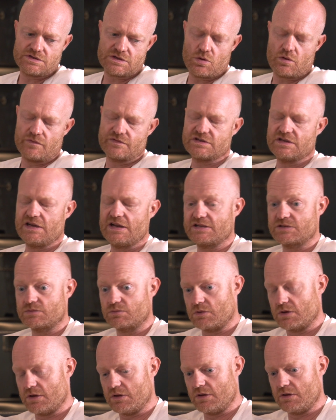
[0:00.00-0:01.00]
So obviously
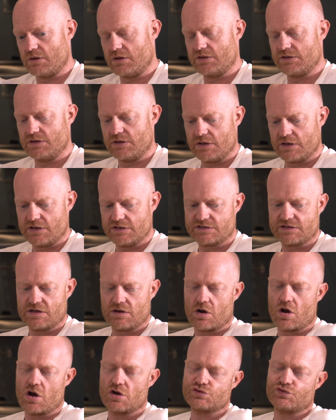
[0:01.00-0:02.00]
that's one of the, that's
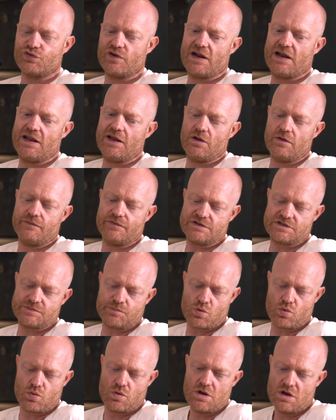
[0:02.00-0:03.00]
the harsh reality of the
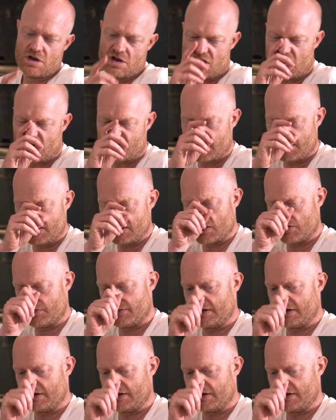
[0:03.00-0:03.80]
sport. I think